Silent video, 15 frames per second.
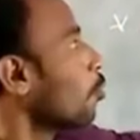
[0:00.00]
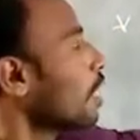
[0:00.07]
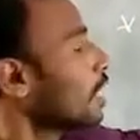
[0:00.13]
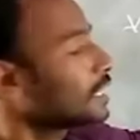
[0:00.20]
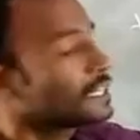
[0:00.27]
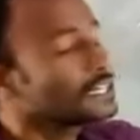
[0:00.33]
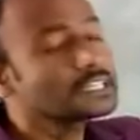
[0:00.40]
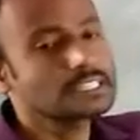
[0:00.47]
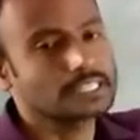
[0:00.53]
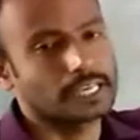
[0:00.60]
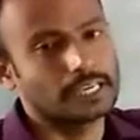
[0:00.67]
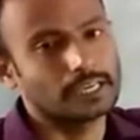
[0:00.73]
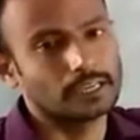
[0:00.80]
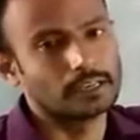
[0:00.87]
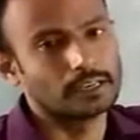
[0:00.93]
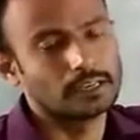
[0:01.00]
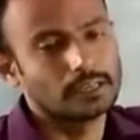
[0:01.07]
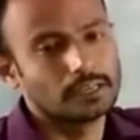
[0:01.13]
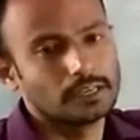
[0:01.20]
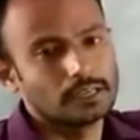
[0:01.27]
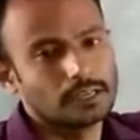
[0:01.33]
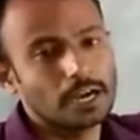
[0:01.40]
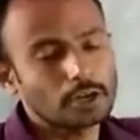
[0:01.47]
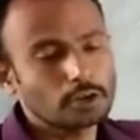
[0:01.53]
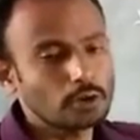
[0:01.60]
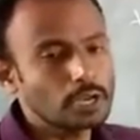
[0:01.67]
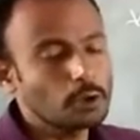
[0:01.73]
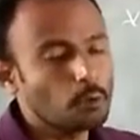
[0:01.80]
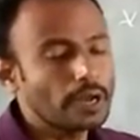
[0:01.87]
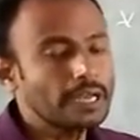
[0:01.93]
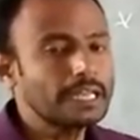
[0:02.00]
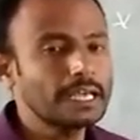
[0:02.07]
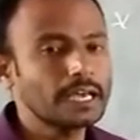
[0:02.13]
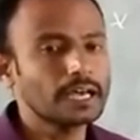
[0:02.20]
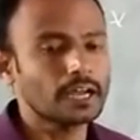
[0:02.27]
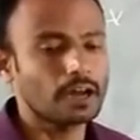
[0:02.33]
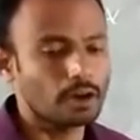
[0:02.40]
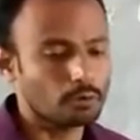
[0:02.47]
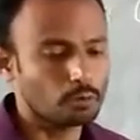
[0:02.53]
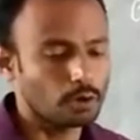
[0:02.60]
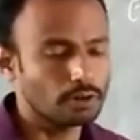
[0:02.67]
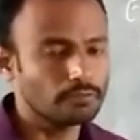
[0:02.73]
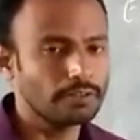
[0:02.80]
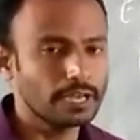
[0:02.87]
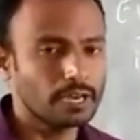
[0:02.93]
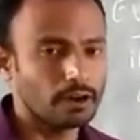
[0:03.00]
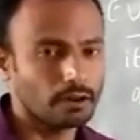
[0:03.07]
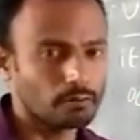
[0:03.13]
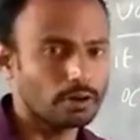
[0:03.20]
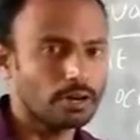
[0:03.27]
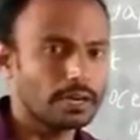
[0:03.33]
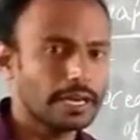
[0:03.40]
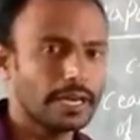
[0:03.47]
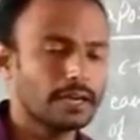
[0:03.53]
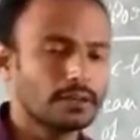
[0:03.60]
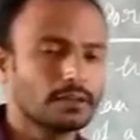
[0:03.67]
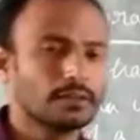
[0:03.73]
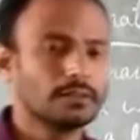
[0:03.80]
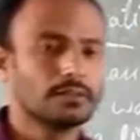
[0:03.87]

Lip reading: water cycle. Not only 1 year or 1 week or 1 day,